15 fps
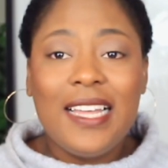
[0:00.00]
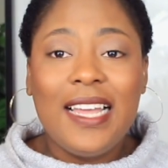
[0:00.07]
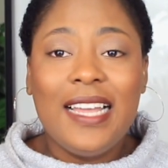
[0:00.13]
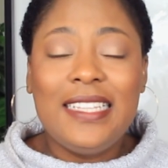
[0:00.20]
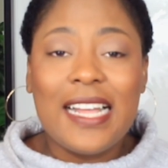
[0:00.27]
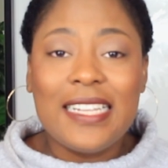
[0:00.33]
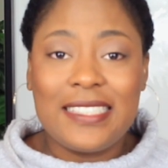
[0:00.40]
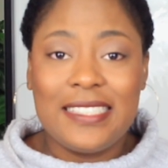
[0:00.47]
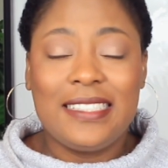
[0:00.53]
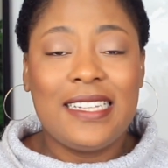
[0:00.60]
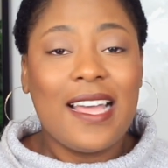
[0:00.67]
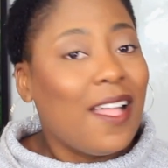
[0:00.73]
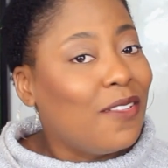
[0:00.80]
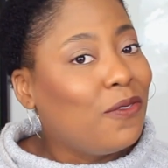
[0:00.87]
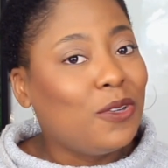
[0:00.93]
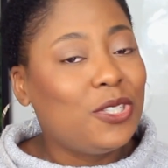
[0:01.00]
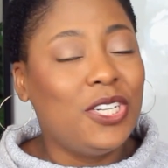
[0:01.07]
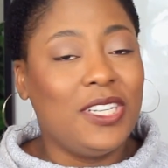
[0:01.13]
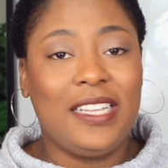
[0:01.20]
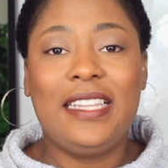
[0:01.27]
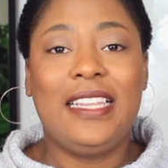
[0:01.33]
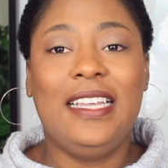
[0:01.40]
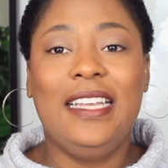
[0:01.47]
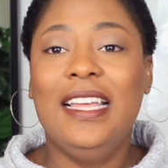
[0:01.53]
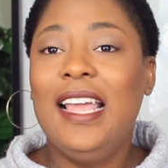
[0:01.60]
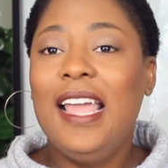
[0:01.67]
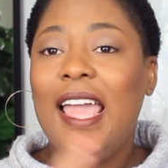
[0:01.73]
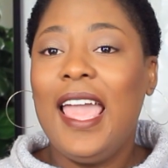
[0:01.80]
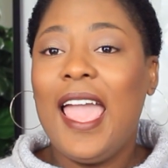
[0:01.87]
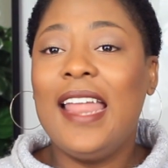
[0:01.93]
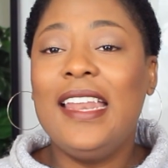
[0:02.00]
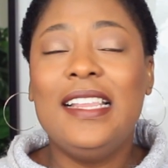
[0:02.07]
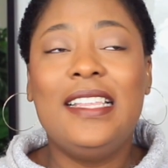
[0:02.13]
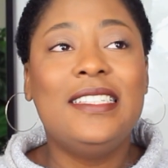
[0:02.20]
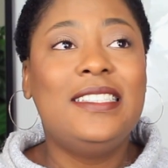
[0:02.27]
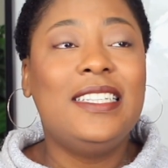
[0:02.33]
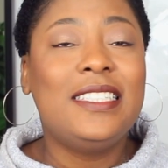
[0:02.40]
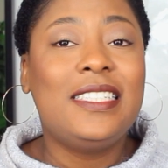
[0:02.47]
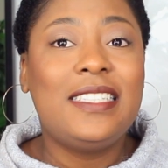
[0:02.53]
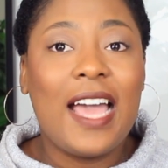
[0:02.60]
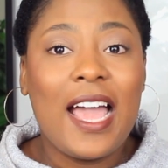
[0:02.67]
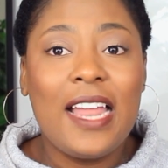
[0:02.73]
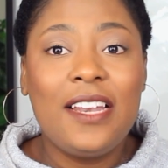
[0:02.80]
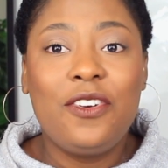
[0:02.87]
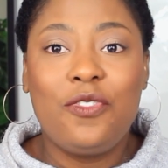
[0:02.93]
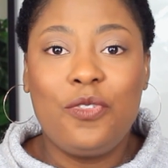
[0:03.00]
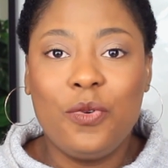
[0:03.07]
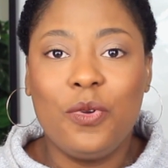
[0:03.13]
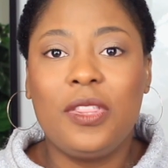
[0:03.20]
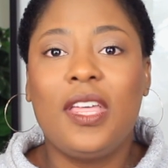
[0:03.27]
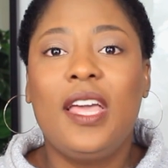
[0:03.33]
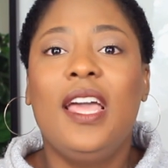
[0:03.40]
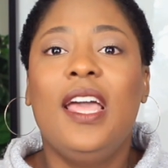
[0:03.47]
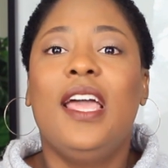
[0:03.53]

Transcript: It doesn't, unfortunately. And it is the sad truth.